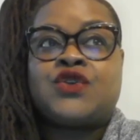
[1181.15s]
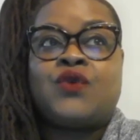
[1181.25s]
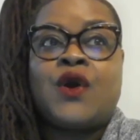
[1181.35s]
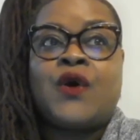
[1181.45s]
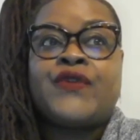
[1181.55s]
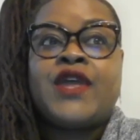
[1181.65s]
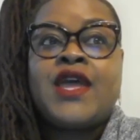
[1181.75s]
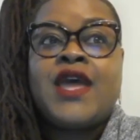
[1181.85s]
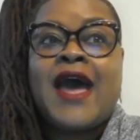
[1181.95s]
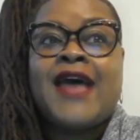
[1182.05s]
growth.
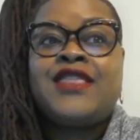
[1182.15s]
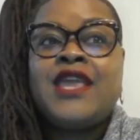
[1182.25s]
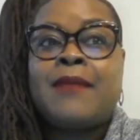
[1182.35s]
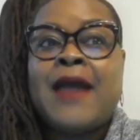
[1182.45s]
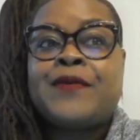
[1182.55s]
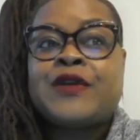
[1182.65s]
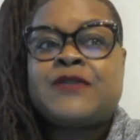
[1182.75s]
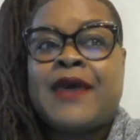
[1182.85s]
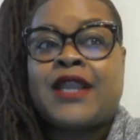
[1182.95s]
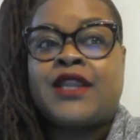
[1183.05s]
I think my
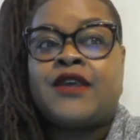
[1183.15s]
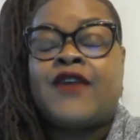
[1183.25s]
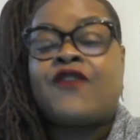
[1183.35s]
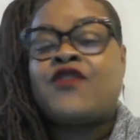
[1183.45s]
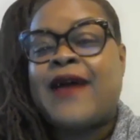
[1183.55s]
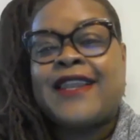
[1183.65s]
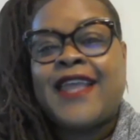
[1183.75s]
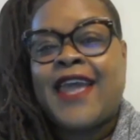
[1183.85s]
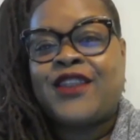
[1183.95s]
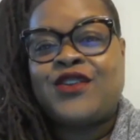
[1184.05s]
perspective, everybody
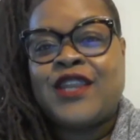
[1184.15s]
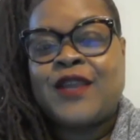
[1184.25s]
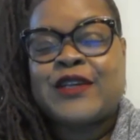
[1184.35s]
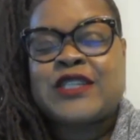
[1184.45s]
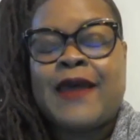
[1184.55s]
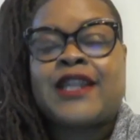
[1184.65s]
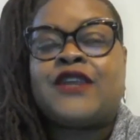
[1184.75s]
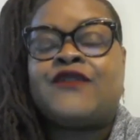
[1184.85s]
had a unique perspective.